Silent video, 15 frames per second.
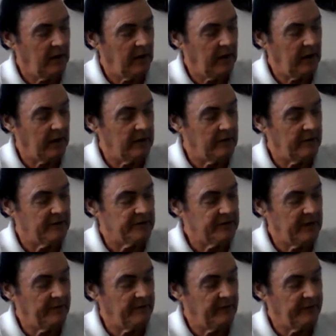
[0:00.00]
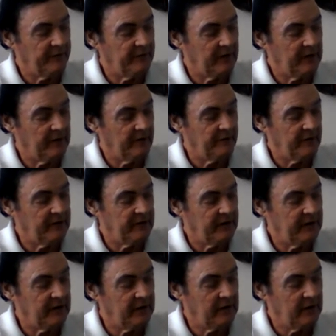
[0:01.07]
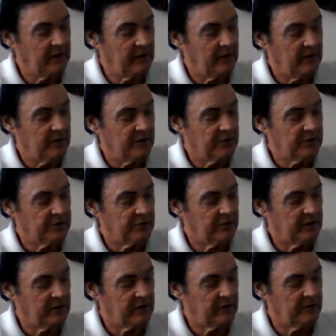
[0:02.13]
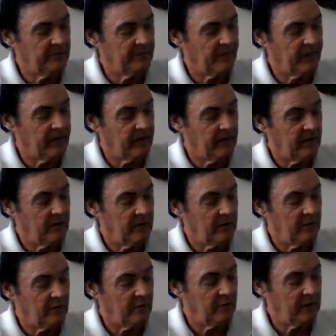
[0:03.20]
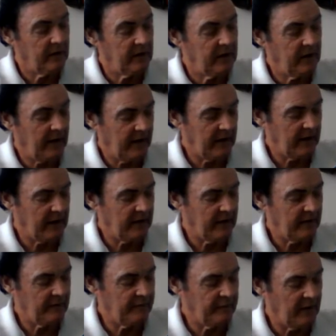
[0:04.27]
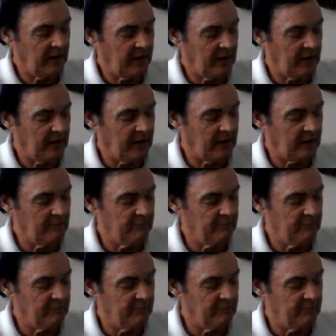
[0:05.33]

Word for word: and on the seventh fret of the D string, we have C, um,